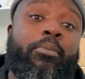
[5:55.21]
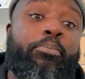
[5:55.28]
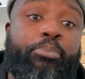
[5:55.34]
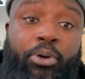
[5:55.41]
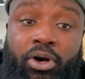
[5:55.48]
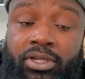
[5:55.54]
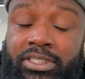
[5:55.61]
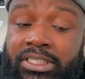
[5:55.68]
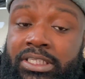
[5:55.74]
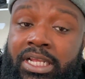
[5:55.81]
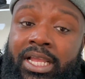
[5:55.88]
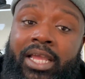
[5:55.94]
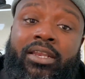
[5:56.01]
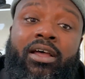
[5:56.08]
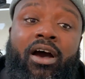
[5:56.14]
bots
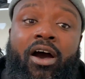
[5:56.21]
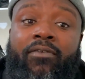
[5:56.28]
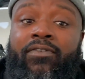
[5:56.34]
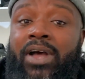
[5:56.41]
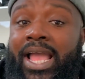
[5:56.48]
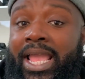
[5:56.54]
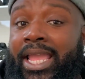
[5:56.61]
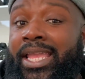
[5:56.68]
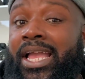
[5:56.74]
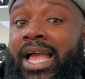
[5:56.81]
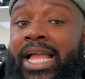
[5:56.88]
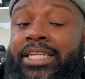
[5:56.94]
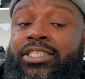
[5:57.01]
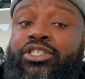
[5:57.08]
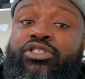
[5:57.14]
and other
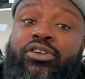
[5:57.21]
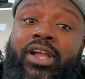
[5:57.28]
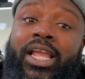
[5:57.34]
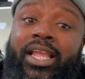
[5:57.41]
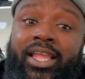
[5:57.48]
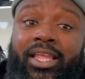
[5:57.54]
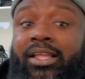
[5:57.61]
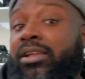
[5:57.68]
AI to try and